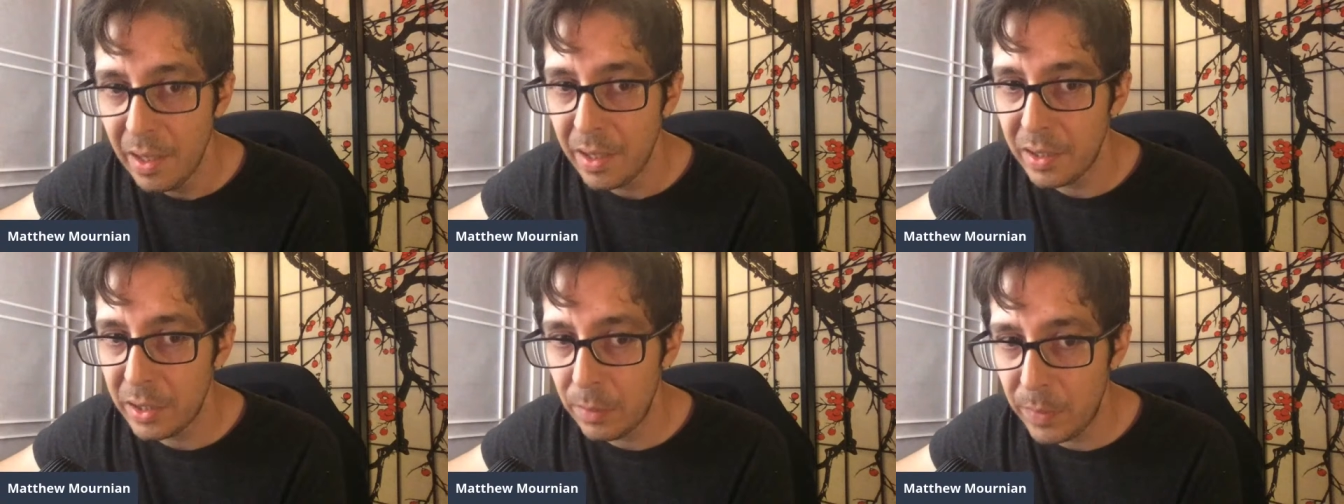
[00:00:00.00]

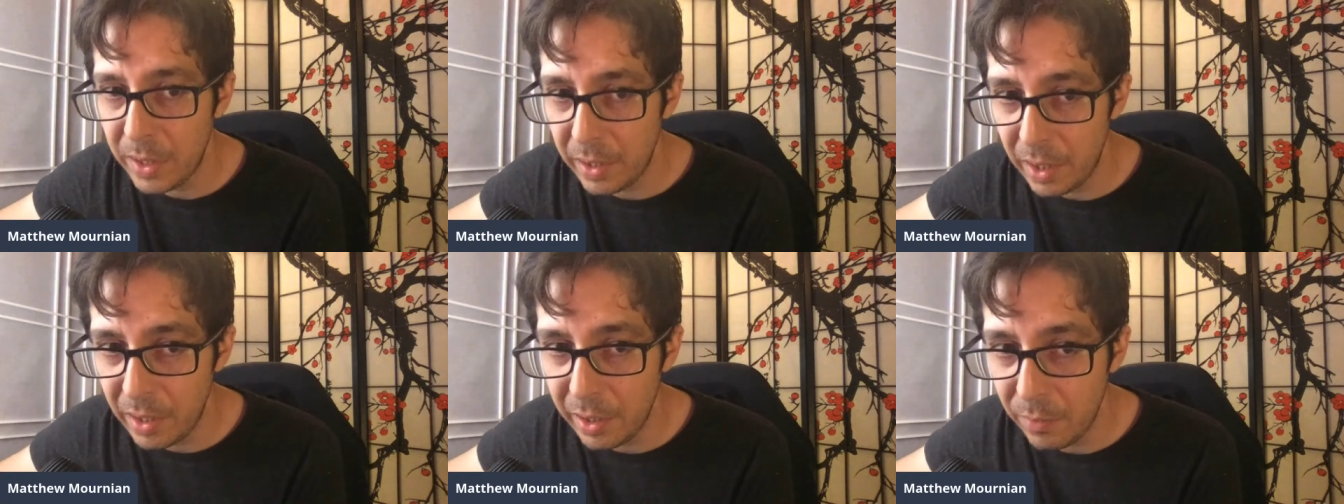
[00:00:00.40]
In the
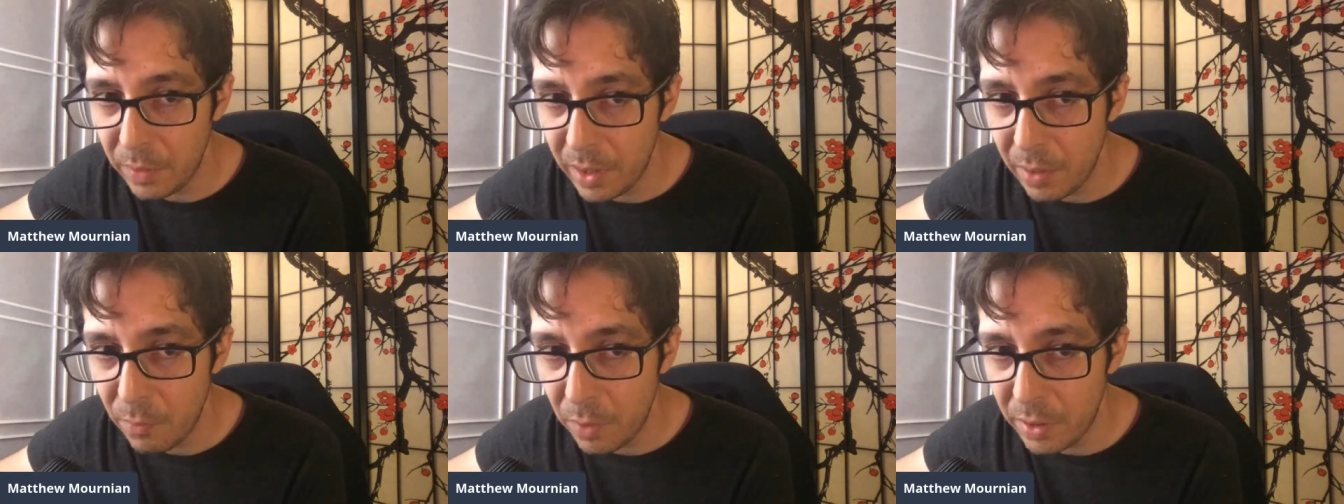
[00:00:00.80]
beginning, when
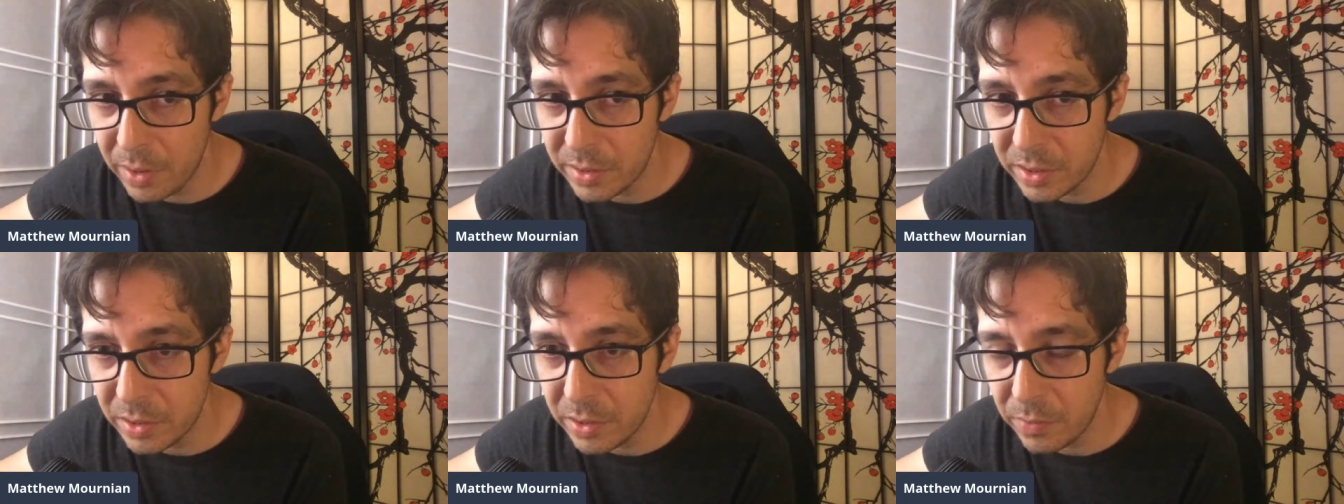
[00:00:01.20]
I wanted
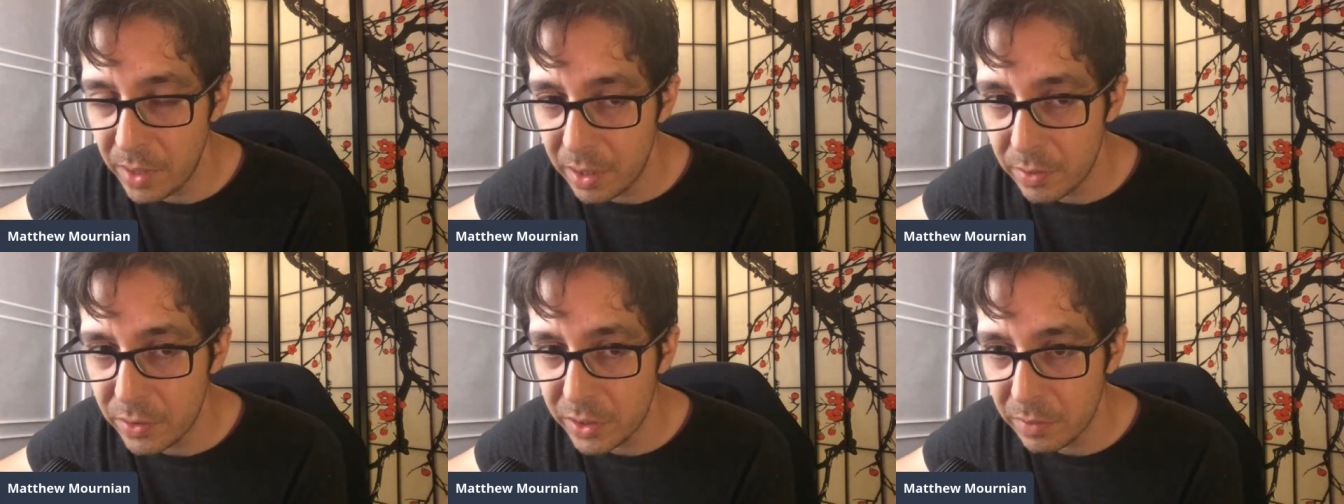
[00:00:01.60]
to do
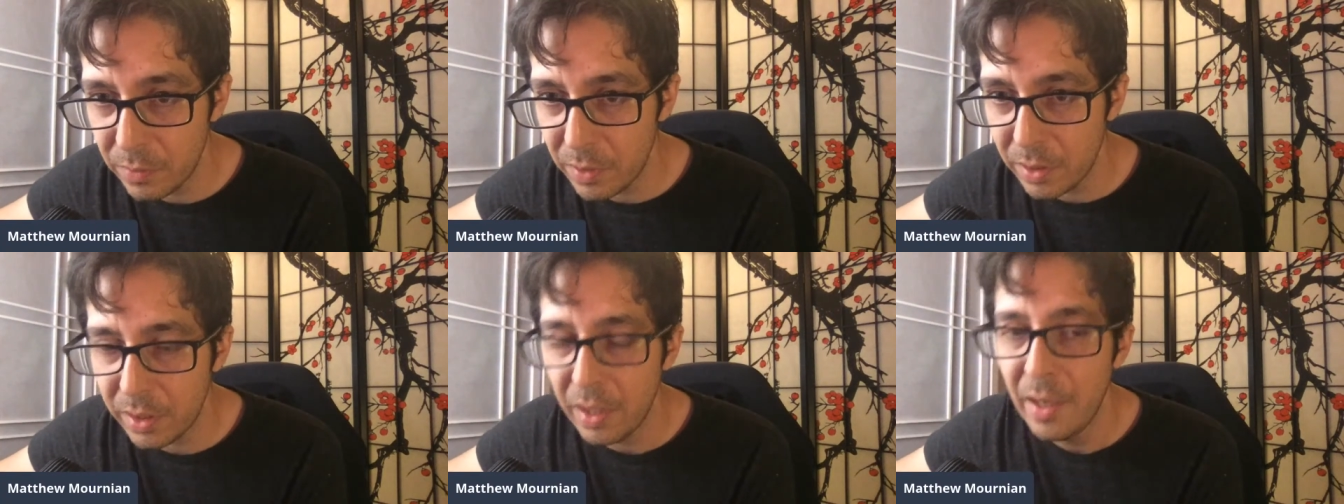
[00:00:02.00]
energy
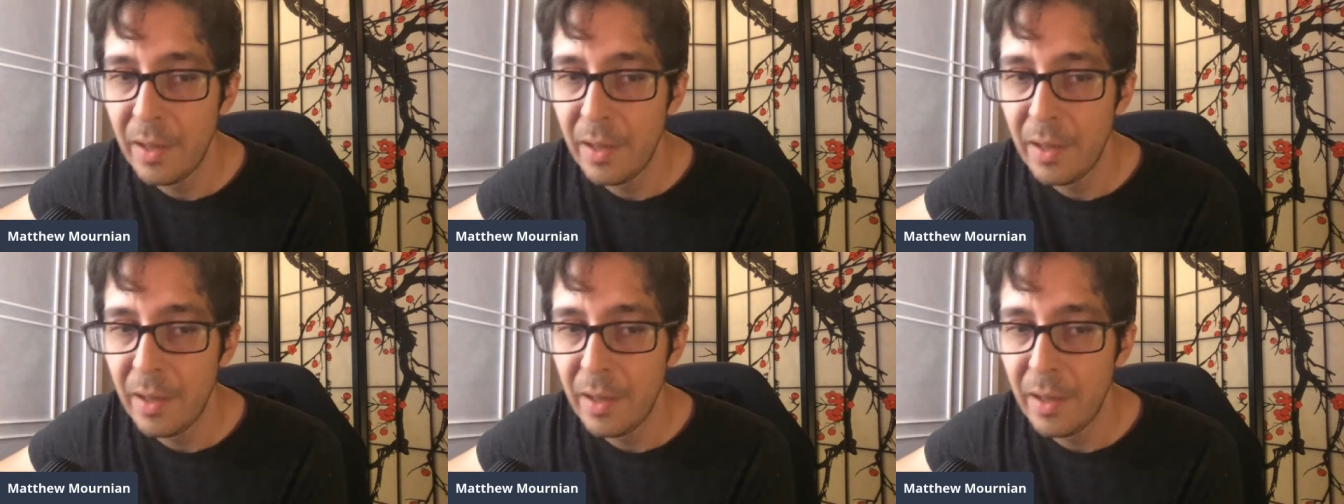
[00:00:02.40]
work,